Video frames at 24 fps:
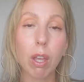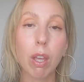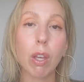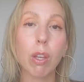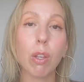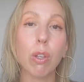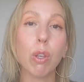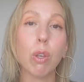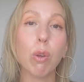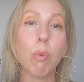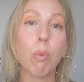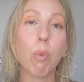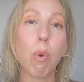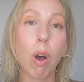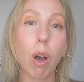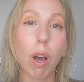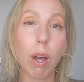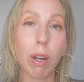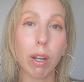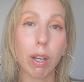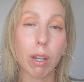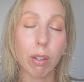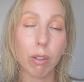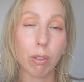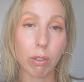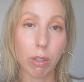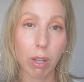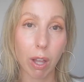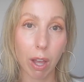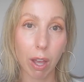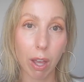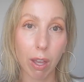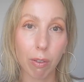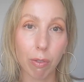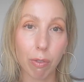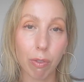you want in your
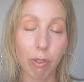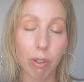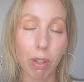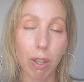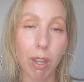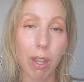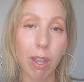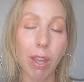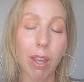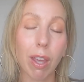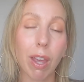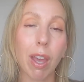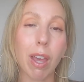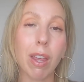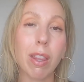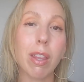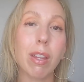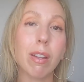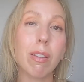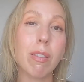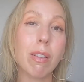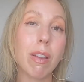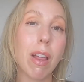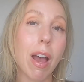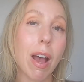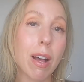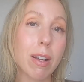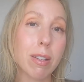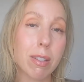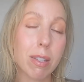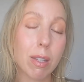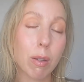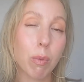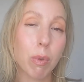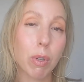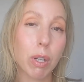life. And then
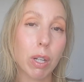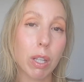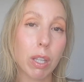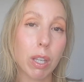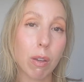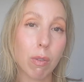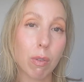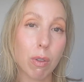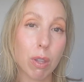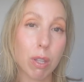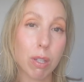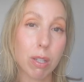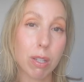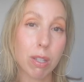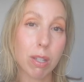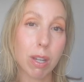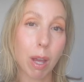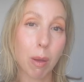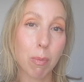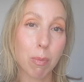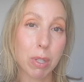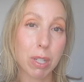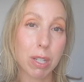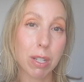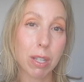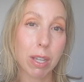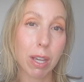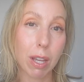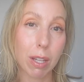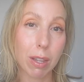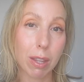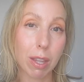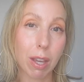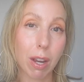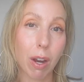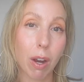lastly, we're going to give you the steps to
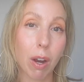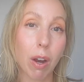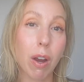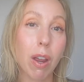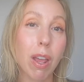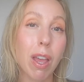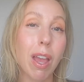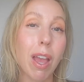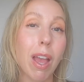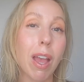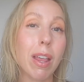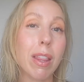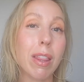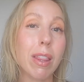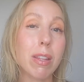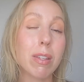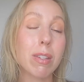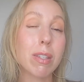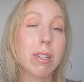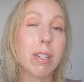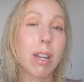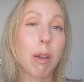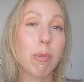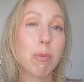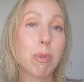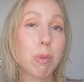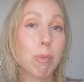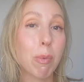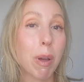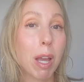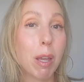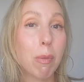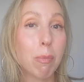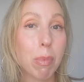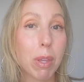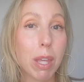get there. And the steps
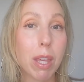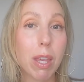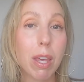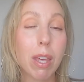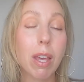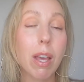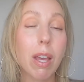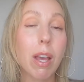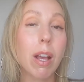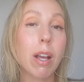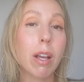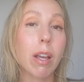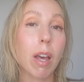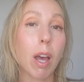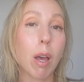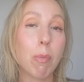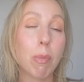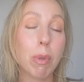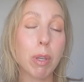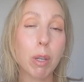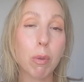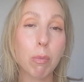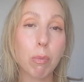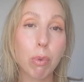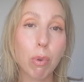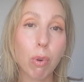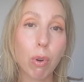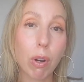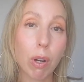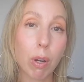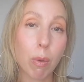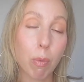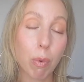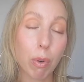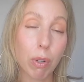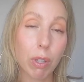might be coming aboard
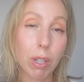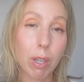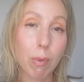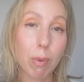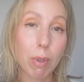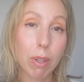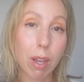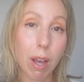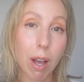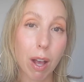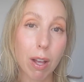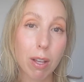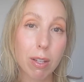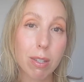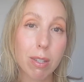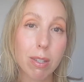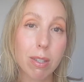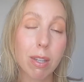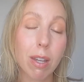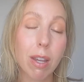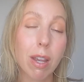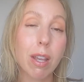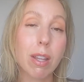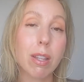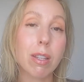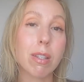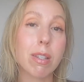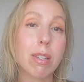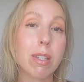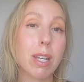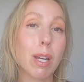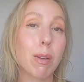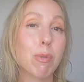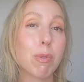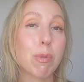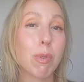and working with us. The
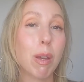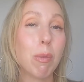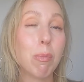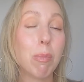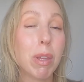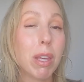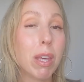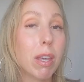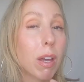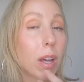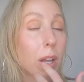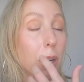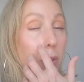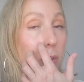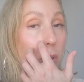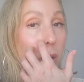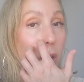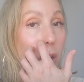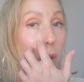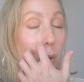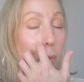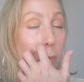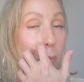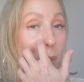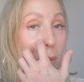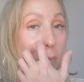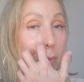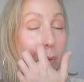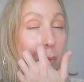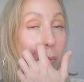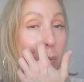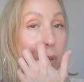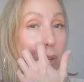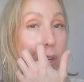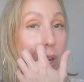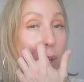steps might be, I don't know, maybe
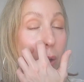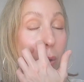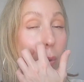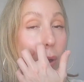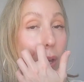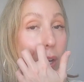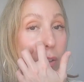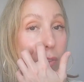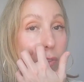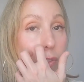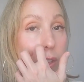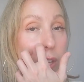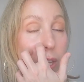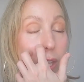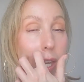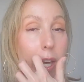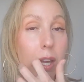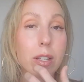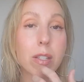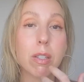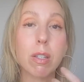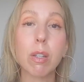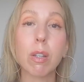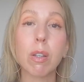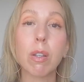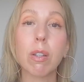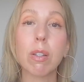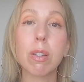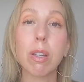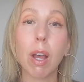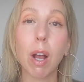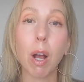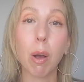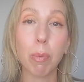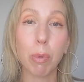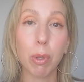we're not quite a fit yet
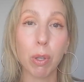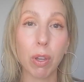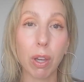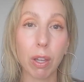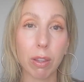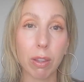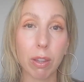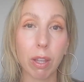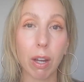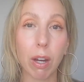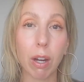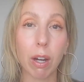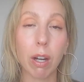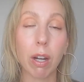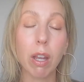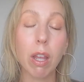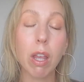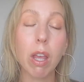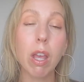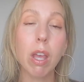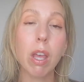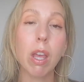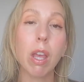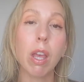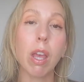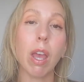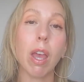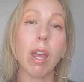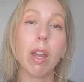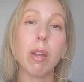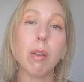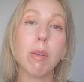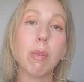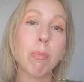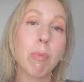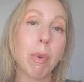to help you get there.
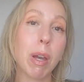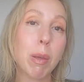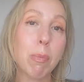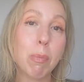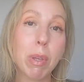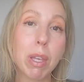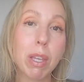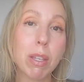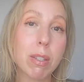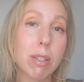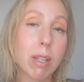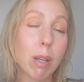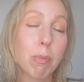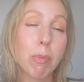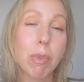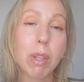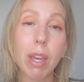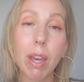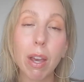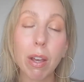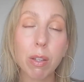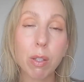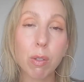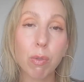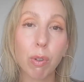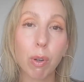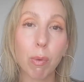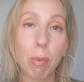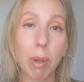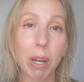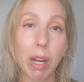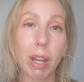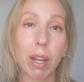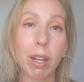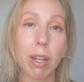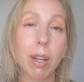And it might be something else for a
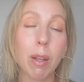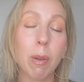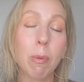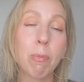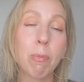minute.